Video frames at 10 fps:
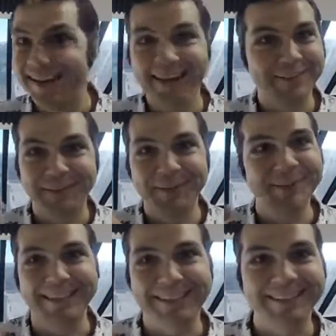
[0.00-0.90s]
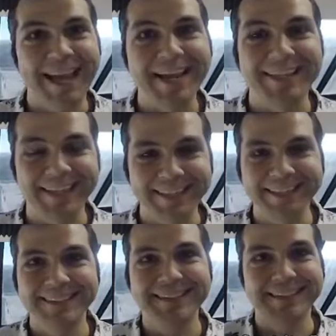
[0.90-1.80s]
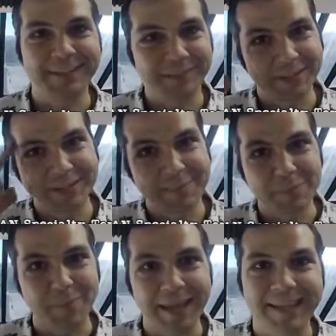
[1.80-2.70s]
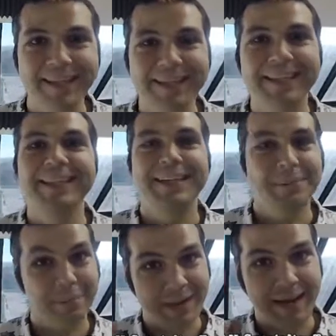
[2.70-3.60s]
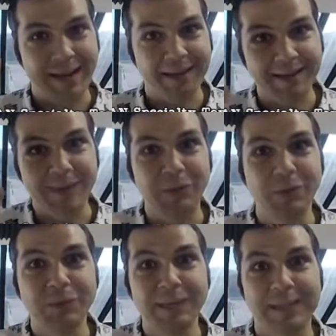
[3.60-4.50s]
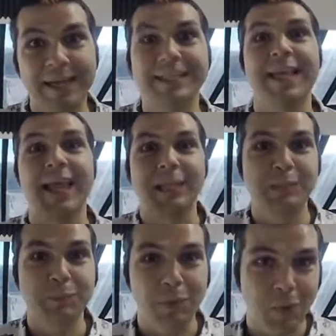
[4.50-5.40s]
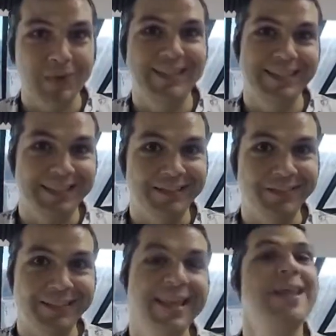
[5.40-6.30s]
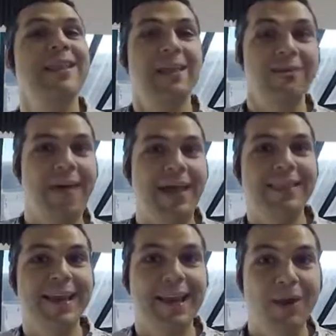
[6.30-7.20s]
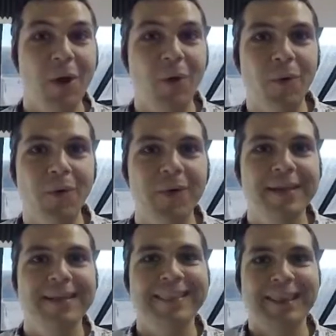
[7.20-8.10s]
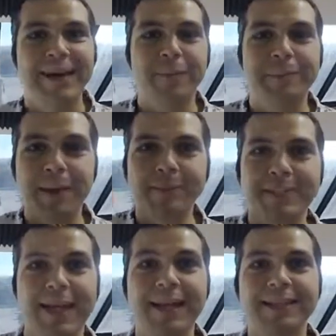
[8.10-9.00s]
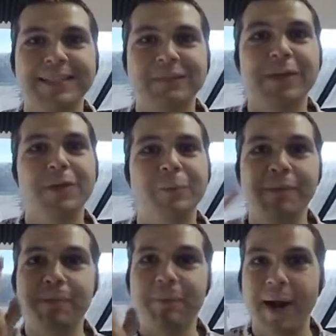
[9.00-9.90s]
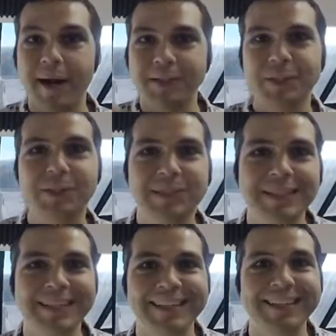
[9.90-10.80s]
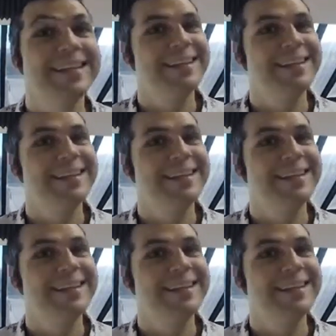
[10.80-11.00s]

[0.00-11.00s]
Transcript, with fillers: I don't know what the exact date is off the top of my head, but I can utilize, exploit even, the fact that I know that I'll be able to edit this video prior to you seeing it.